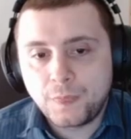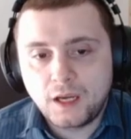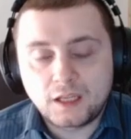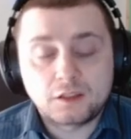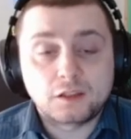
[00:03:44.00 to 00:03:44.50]

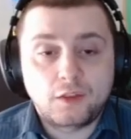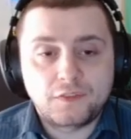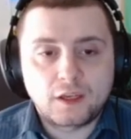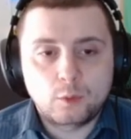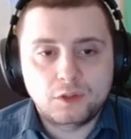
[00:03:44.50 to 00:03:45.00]
I guess another
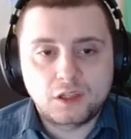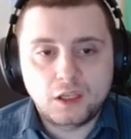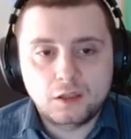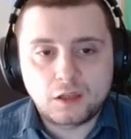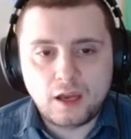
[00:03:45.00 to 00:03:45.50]
thing I would
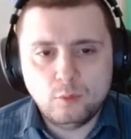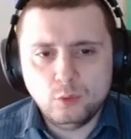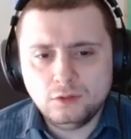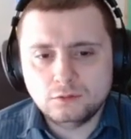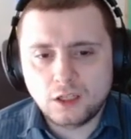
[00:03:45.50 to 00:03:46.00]
say is I
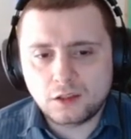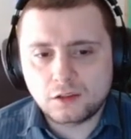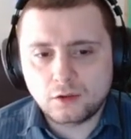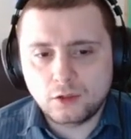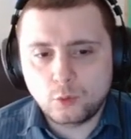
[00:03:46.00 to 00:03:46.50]
wouldn't
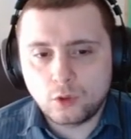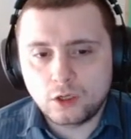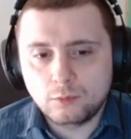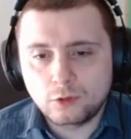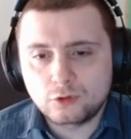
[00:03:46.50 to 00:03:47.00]
necessarily
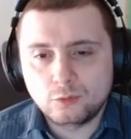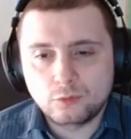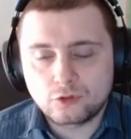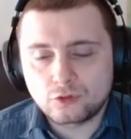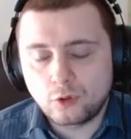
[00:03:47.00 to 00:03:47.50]
worry about too
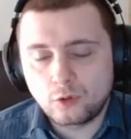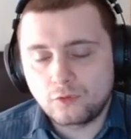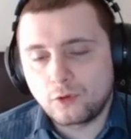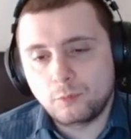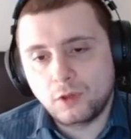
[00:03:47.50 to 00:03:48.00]
much going
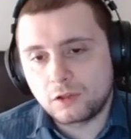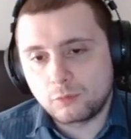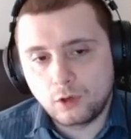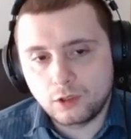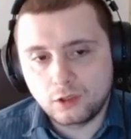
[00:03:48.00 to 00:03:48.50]
for a
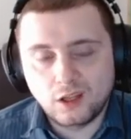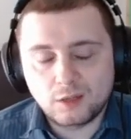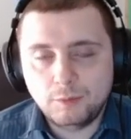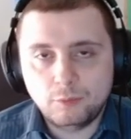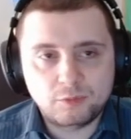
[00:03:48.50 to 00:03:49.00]
+1. A lot
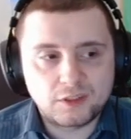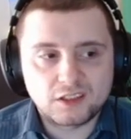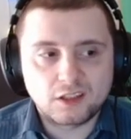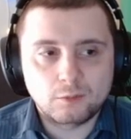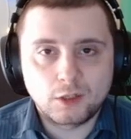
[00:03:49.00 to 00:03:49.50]
of people spent a
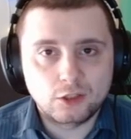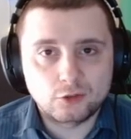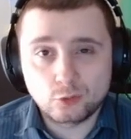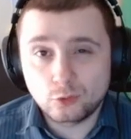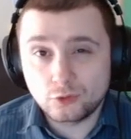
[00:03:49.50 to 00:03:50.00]
ton of money on
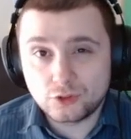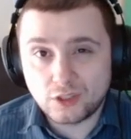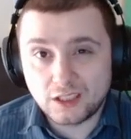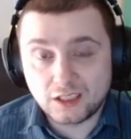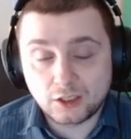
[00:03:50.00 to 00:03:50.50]
jewelry
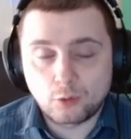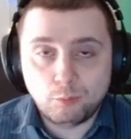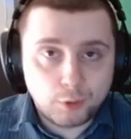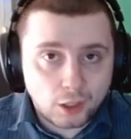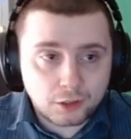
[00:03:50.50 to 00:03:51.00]
trying to get their
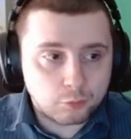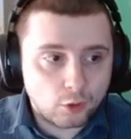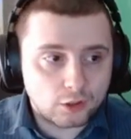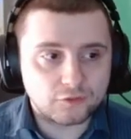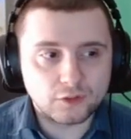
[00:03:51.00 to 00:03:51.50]

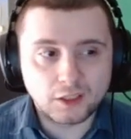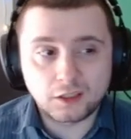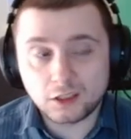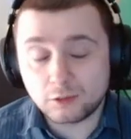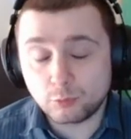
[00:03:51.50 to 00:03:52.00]
+1 for like
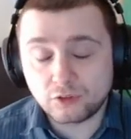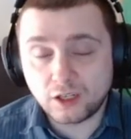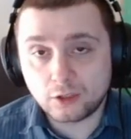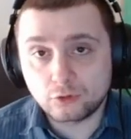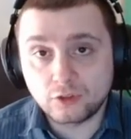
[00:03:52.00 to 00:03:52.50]
6%
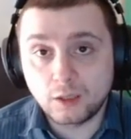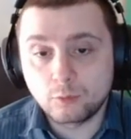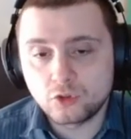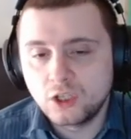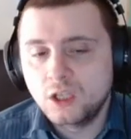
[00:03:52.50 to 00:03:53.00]
extra
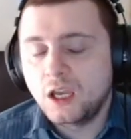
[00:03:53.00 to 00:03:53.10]
damage.